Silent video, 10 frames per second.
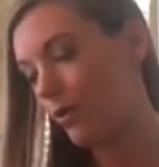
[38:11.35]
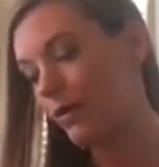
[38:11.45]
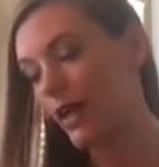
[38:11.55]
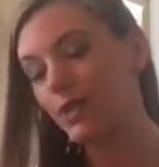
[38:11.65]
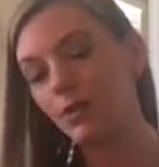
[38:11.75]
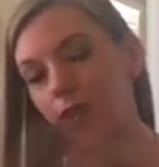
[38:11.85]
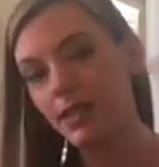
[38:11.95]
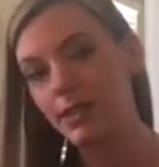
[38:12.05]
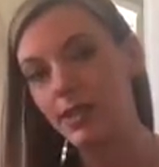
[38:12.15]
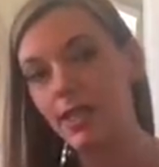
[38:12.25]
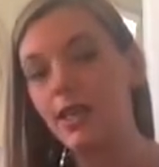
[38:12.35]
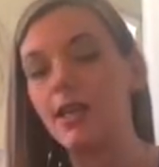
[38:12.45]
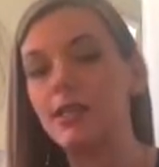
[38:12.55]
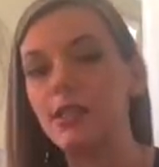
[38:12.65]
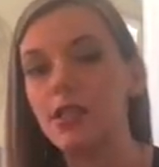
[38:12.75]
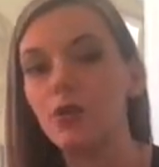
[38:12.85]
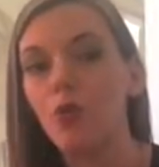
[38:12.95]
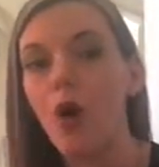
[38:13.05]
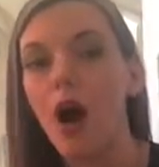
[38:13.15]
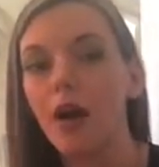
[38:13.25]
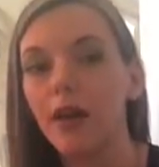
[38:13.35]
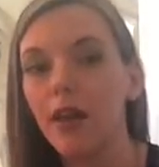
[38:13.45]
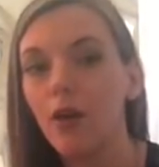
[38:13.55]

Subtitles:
And that's what I see. It's just walking